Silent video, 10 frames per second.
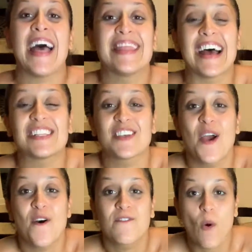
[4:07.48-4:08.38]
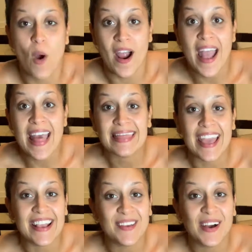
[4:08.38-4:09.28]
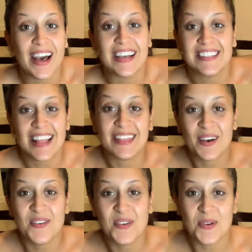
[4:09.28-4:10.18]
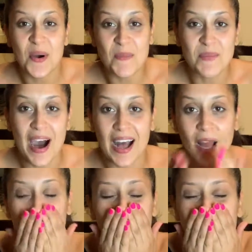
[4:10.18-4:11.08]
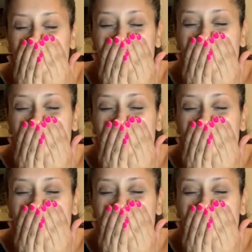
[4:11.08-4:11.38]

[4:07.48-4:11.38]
And that's 4. Thank you guys. Love you. Bye.